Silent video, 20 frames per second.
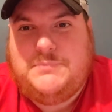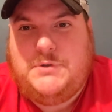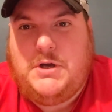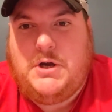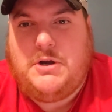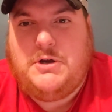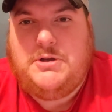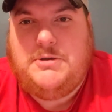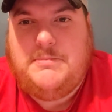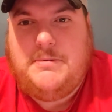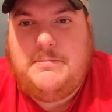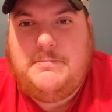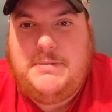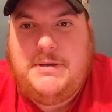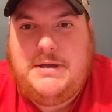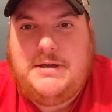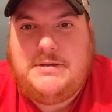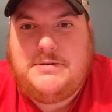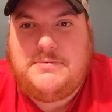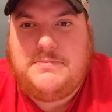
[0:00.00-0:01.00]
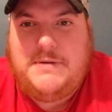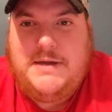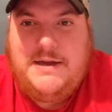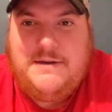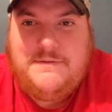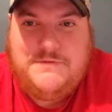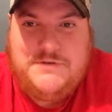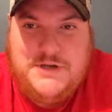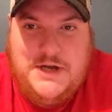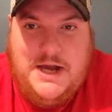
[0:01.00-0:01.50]
we are human beings. We
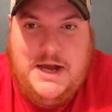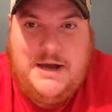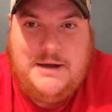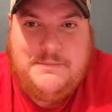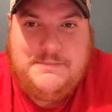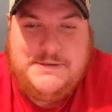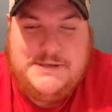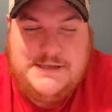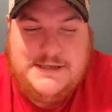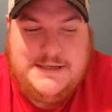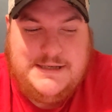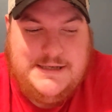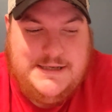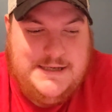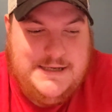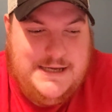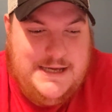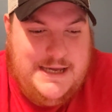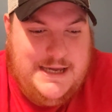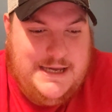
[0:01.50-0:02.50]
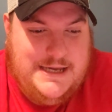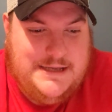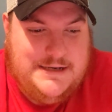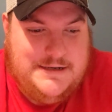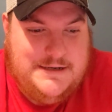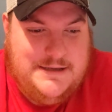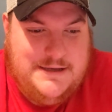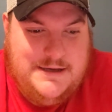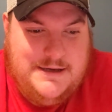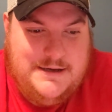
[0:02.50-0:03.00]
have jobs.
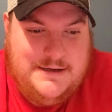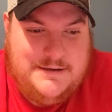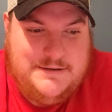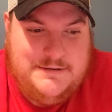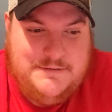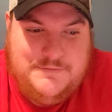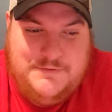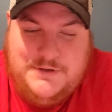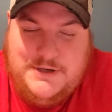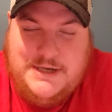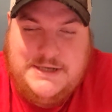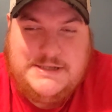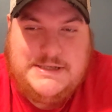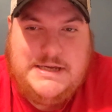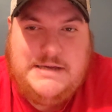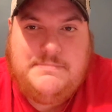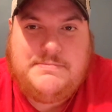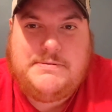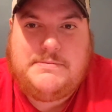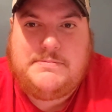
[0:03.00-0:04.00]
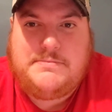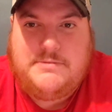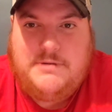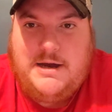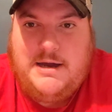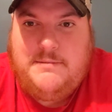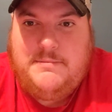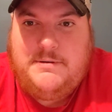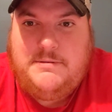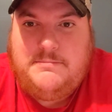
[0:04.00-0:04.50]
And if you guys keep
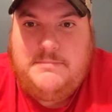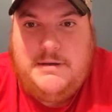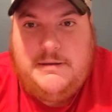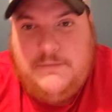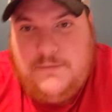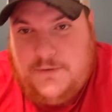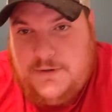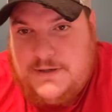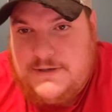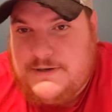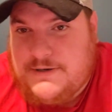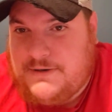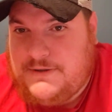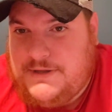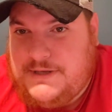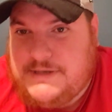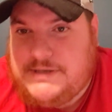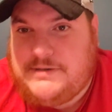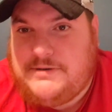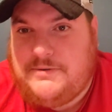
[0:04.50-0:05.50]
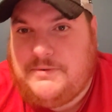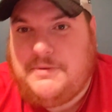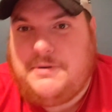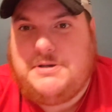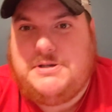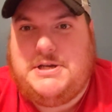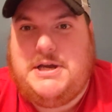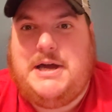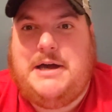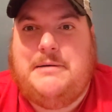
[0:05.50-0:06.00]
subscribing, maybe we can turn this into our
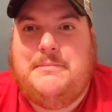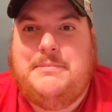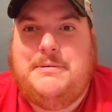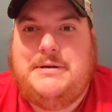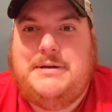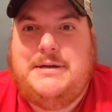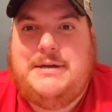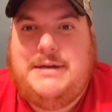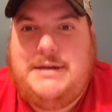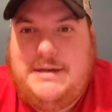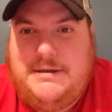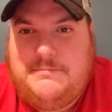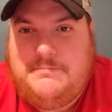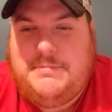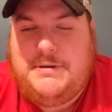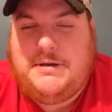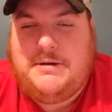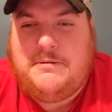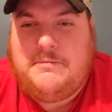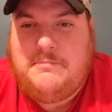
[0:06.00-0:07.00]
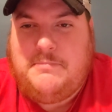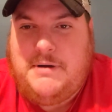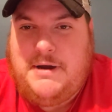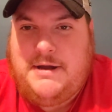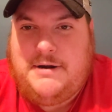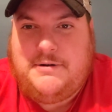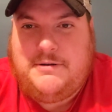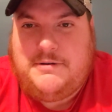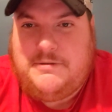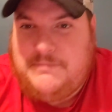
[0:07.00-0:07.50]
job. And bigger and
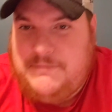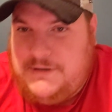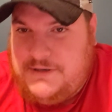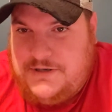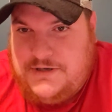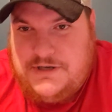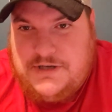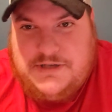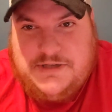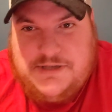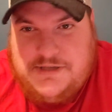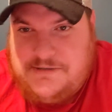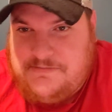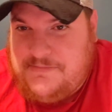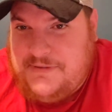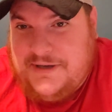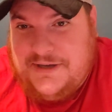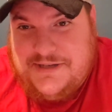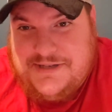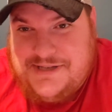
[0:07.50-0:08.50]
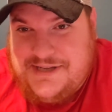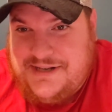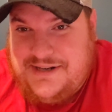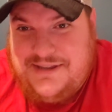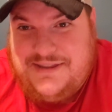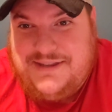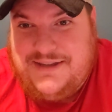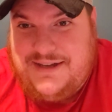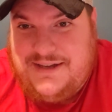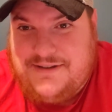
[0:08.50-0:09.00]
brighter can be just as big as
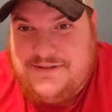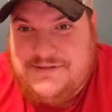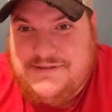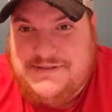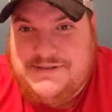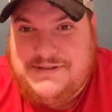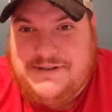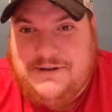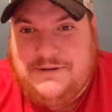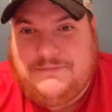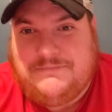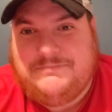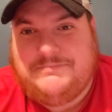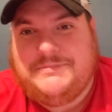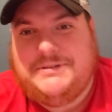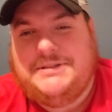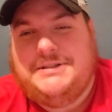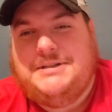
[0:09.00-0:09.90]
anything else. So